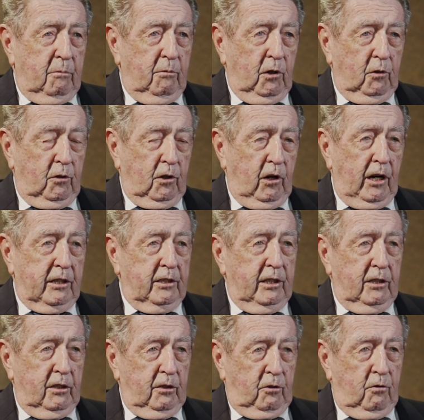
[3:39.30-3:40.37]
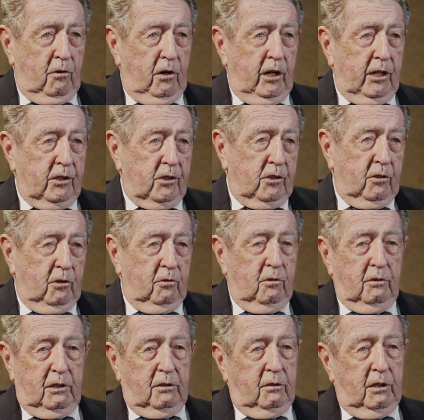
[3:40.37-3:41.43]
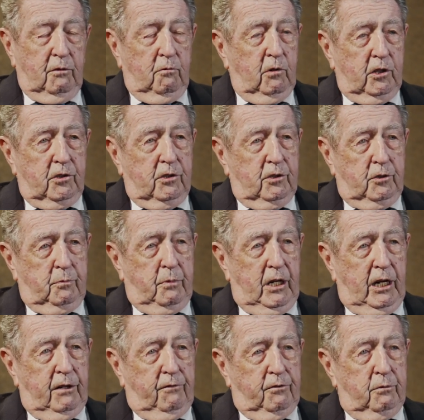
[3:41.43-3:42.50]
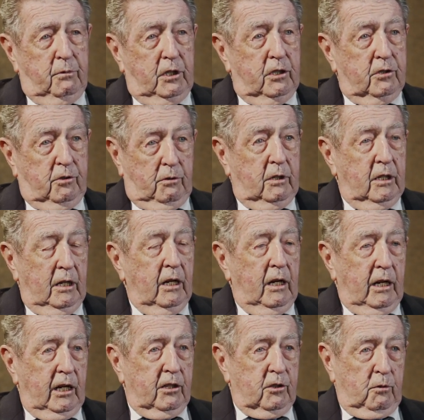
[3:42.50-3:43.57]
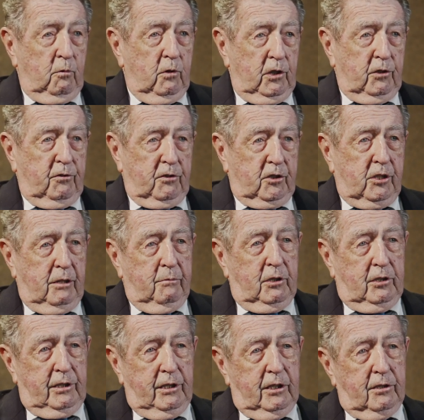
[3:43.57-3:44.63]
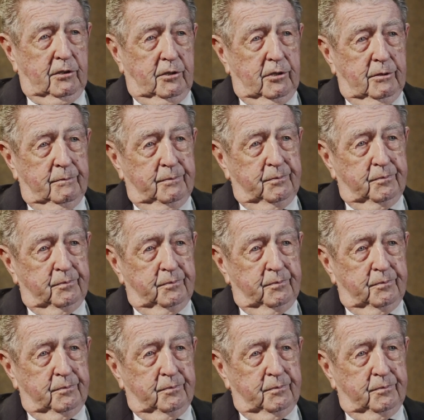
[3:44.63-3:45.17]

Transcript: both hockey and lacrosse, so it, it wasn't as bad for me as it, as it was for some of the others.